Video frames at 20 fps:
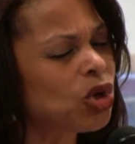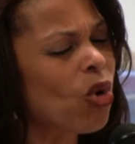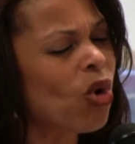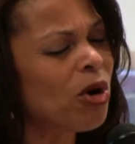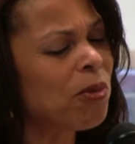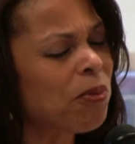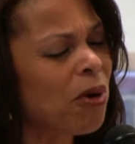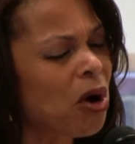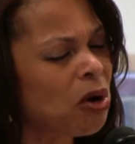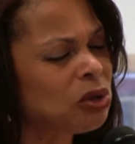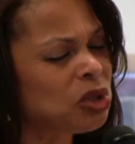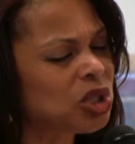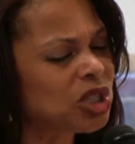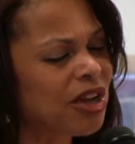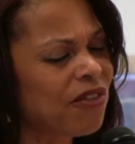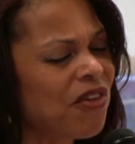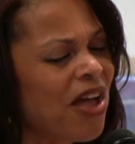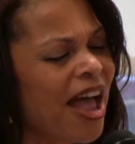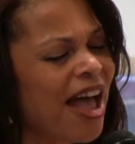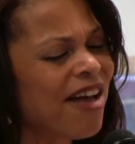doorpost
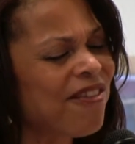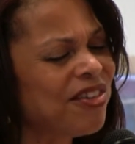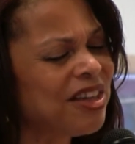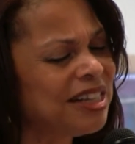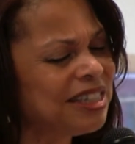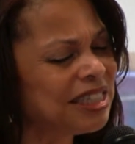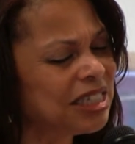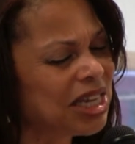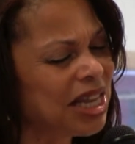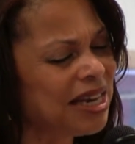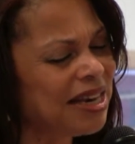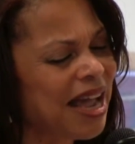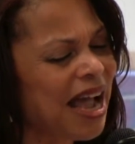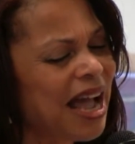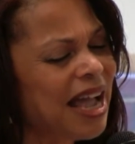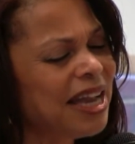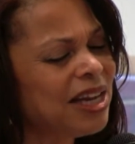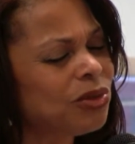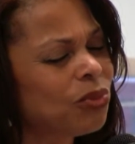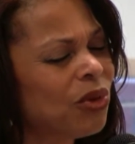of heaven
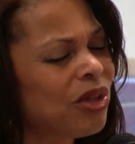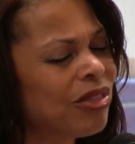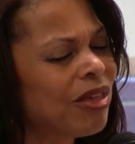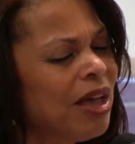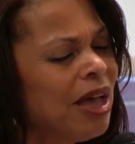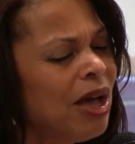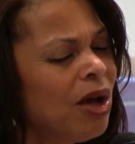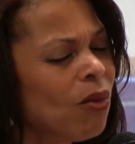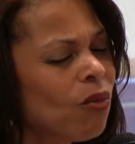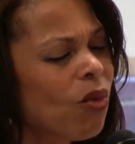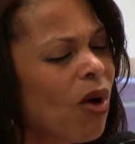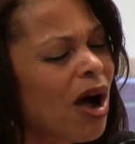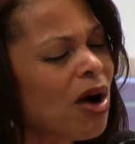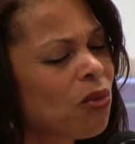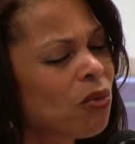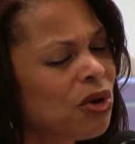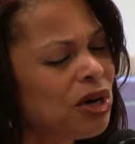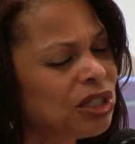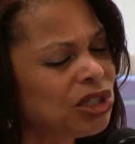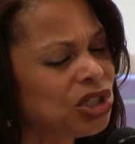tonight with
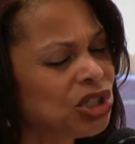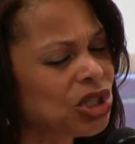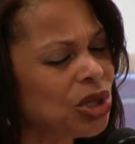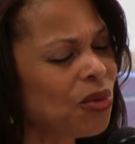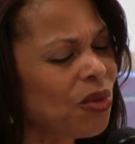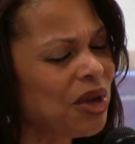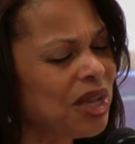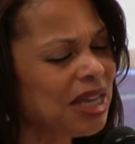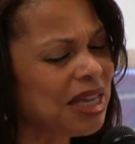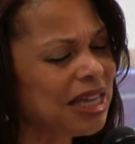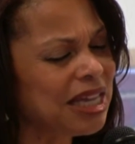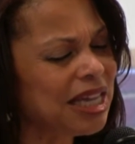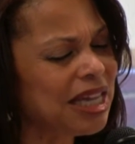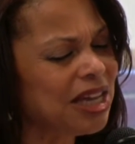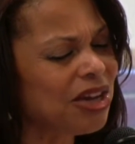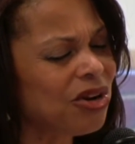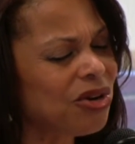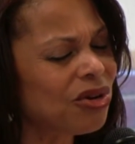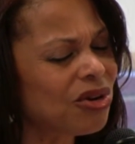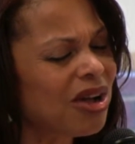what we're doing
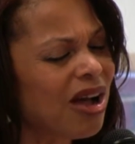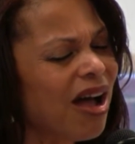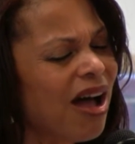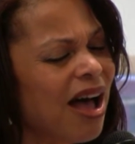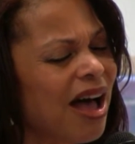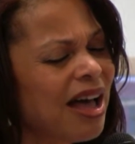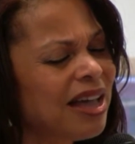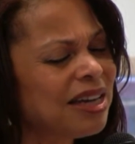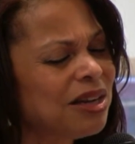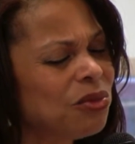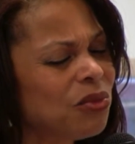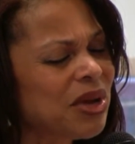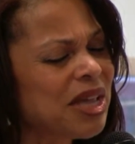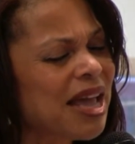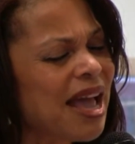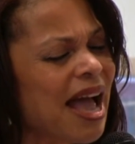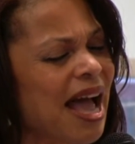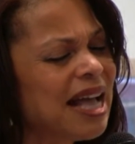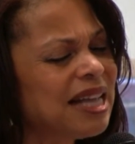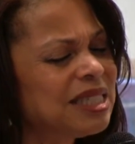here, God, and
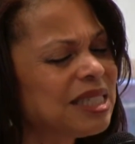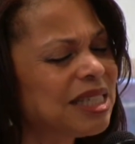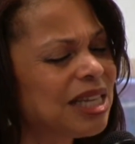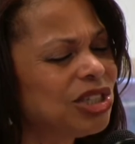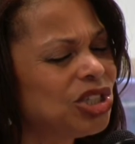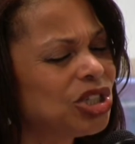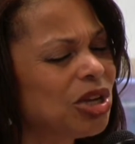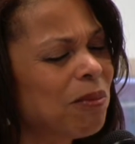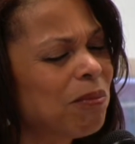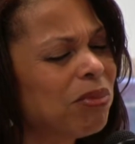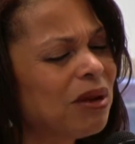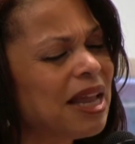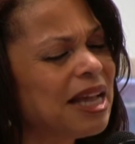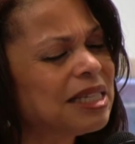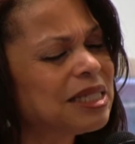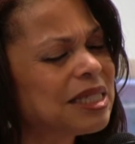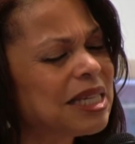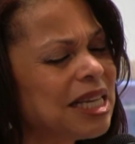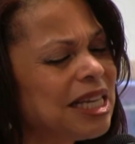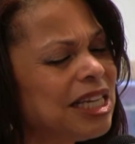we ask that you
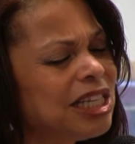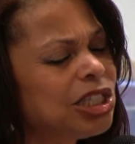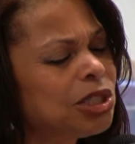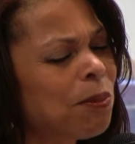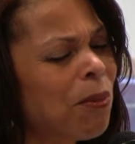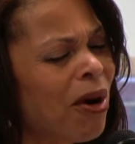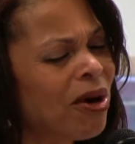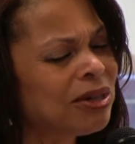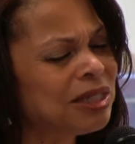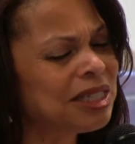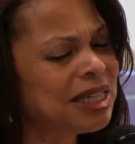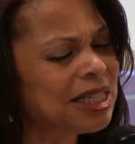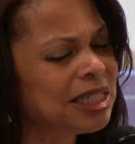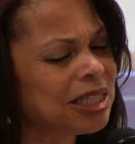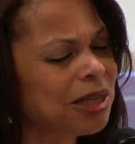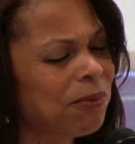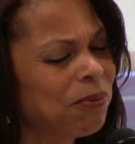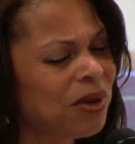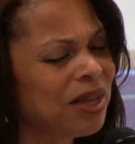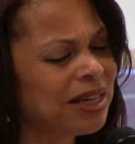bless each
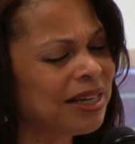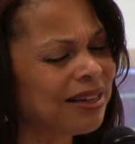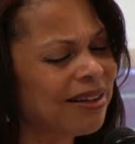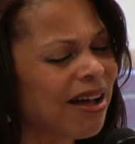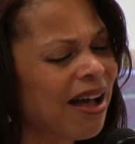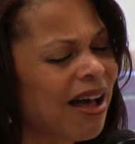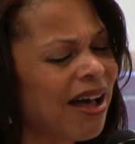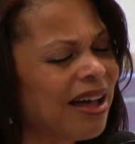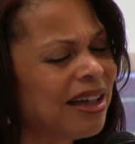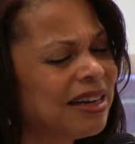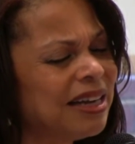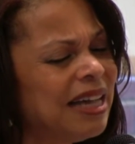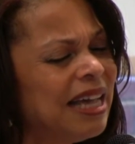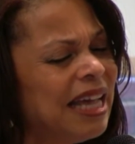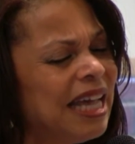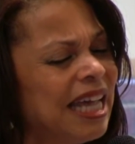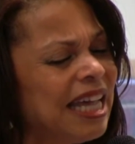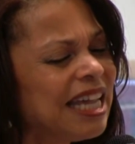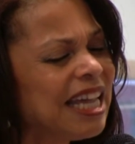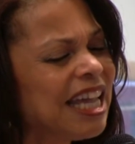participant, God.
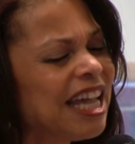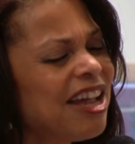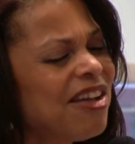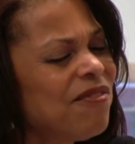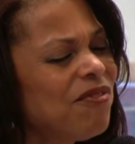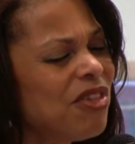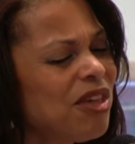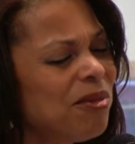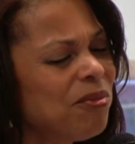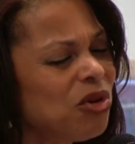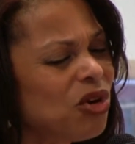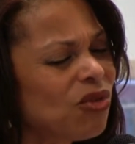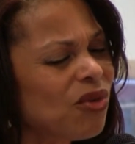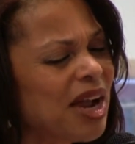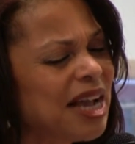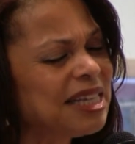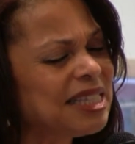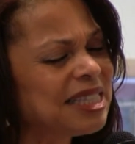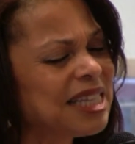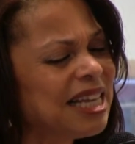Give them
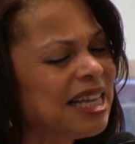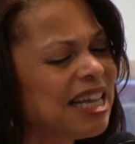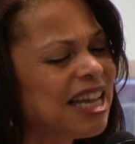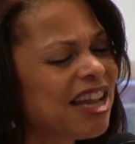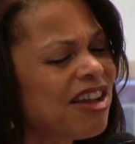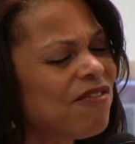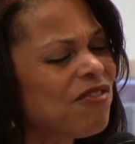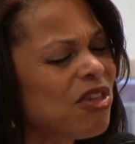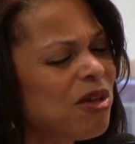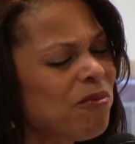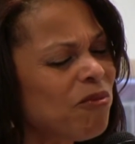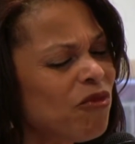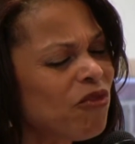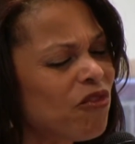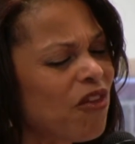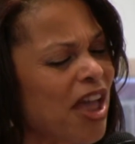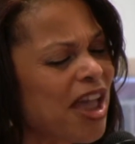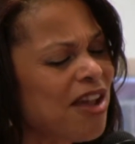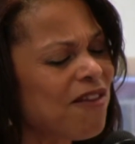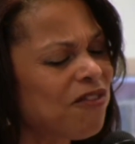grace and give them
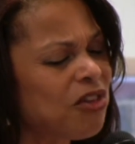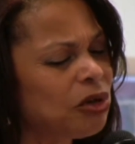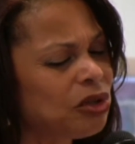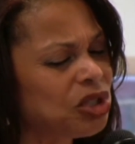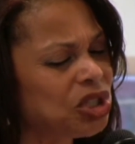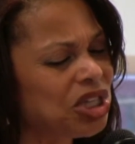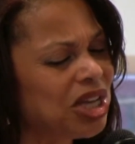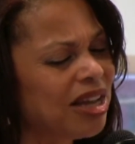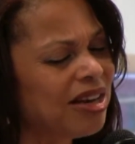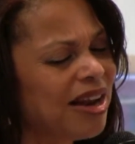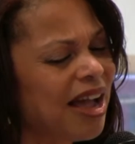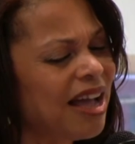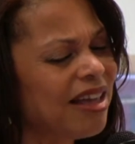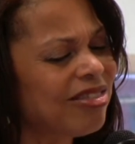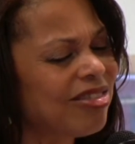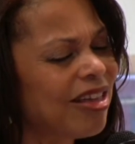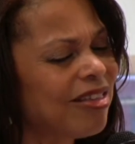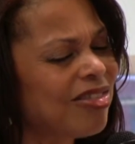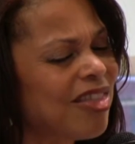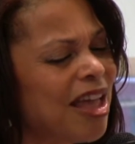favor
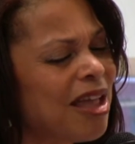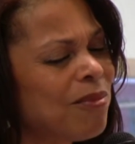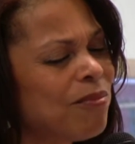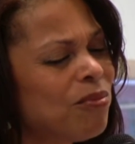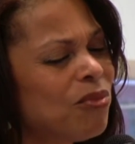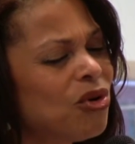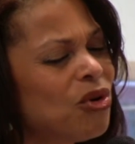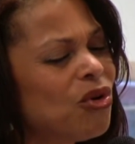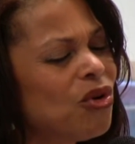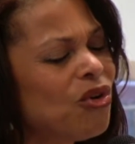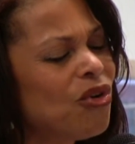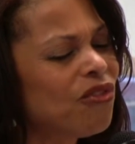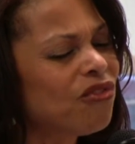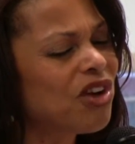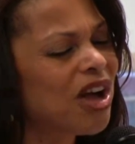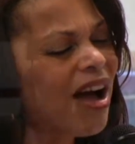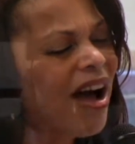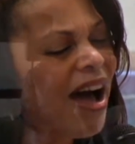tonight that they move,